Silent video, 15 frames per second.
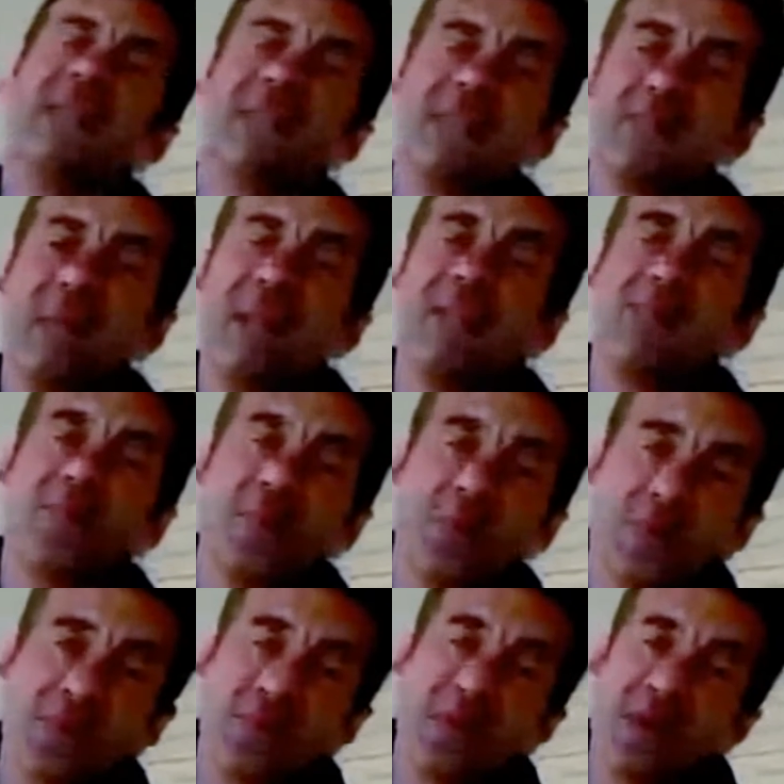Because being
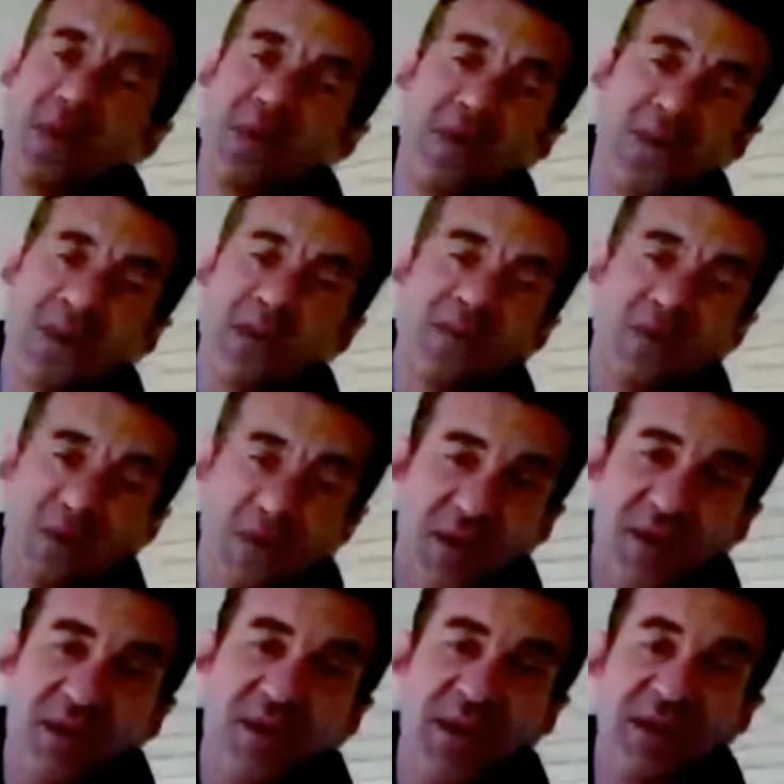for, uh, there for
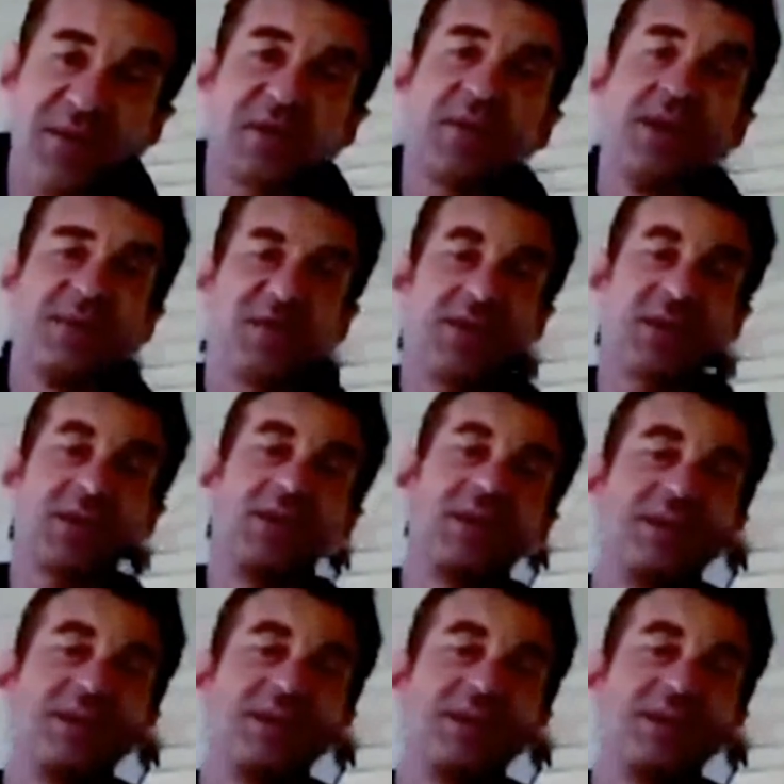you in tweet form